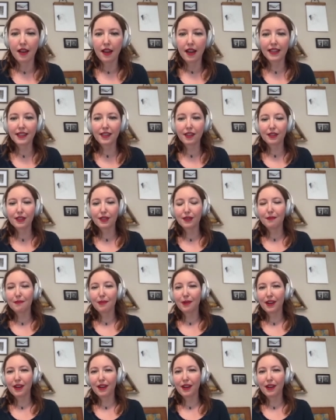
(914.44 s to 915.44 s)
It's also
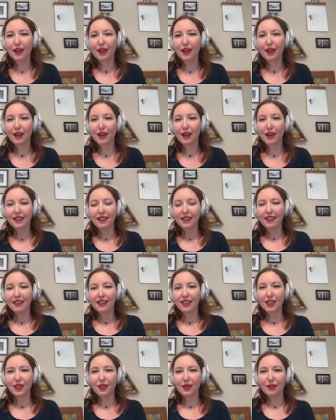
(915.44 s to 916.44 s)
important
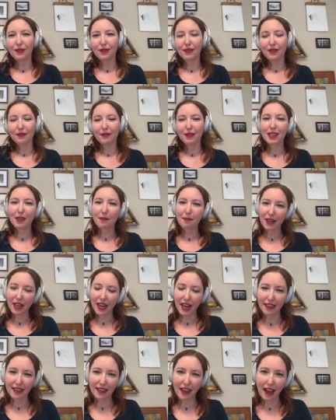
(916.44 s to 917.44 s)
to
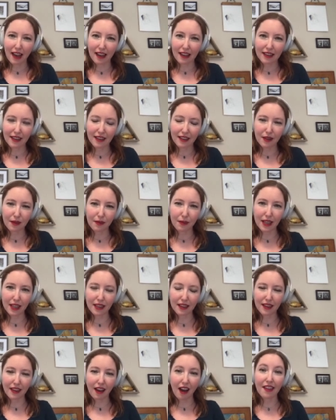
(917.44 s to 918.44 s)
reciprocate that
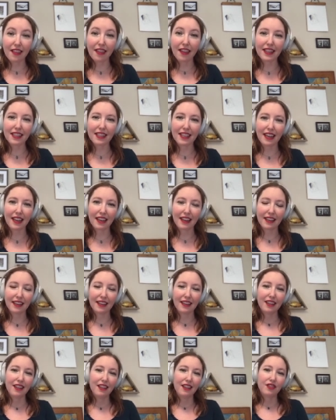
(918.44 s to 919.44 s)
with authentic
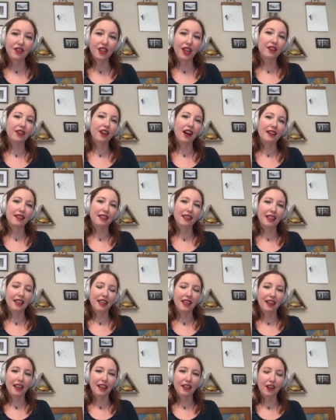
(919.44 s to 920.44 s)

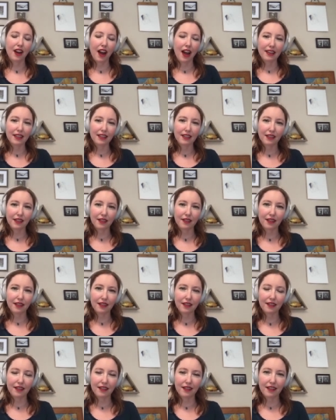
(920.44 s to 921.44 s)
generosity and gratitude.
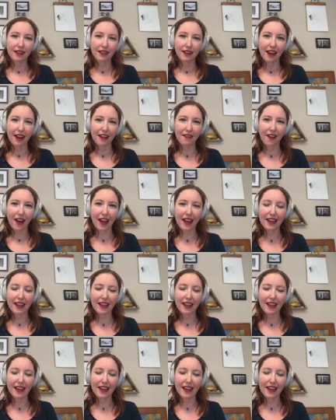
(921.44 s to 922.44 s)
I
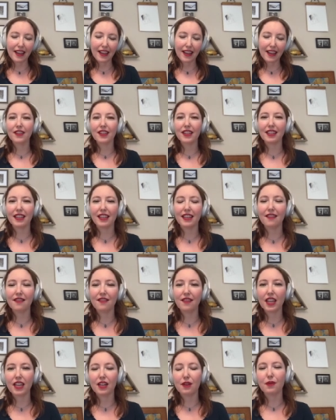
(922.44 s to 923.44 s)
find that I often
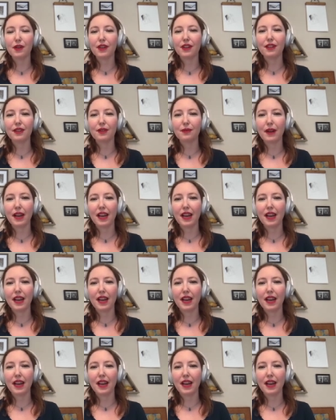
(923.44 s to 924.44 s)
live in a world where